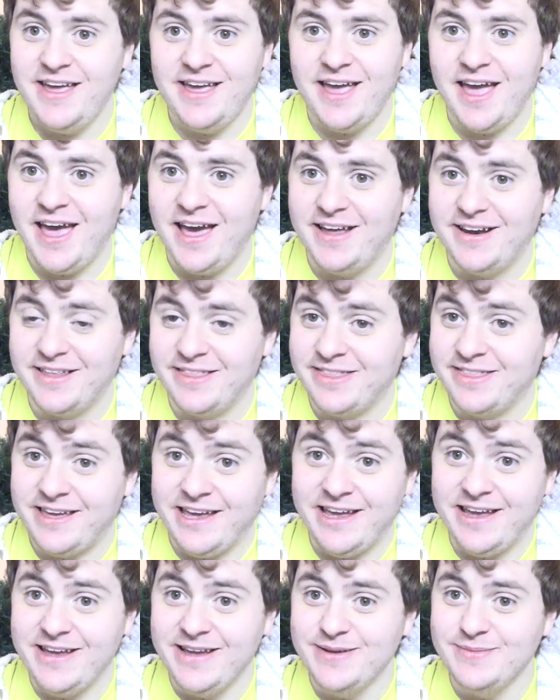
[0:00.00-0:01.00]
had a
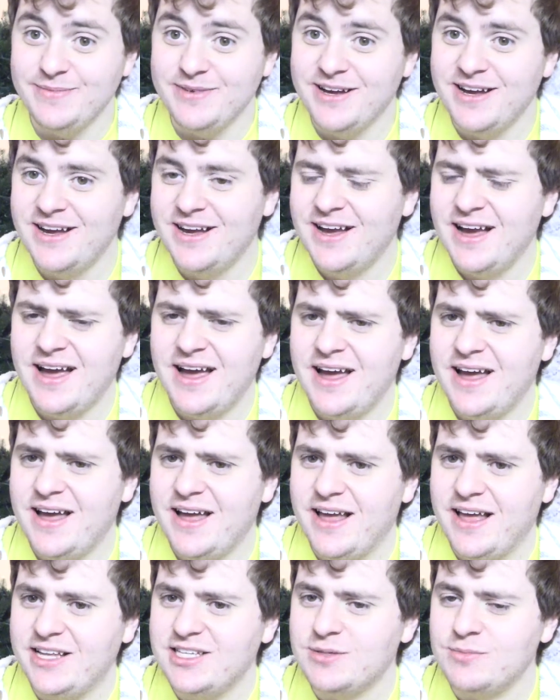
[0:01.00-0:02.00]
theme.
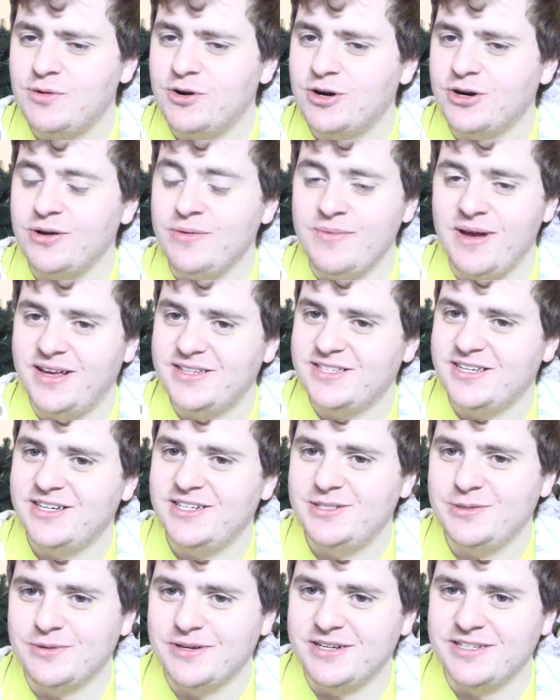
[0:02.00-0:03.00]
Its moral
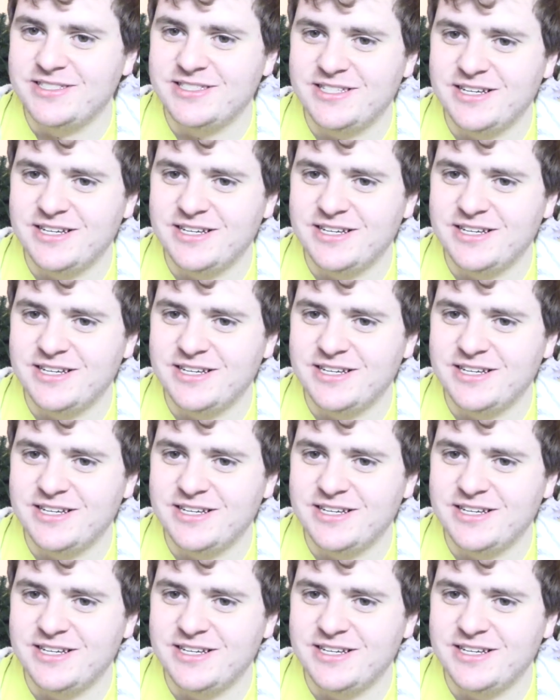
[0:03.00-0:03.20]
message was